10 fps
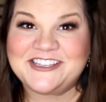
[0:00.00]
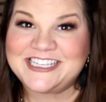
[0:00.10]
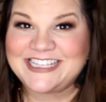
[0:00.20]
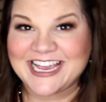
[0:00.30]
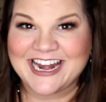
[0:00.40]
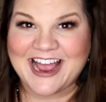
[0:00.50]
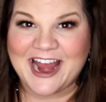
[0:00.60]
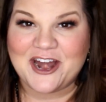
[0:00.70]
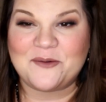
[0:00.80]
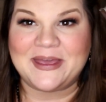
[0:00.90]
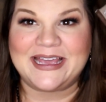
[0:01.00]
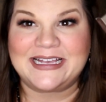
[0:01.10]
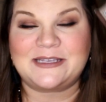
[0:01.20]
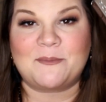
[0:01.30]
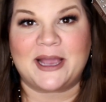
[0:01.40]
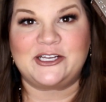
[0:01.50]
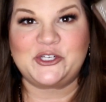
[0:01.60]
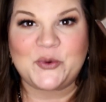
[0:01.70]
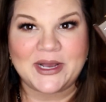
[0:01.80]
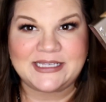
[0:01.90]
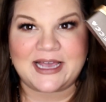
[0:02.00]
so the second item is my choice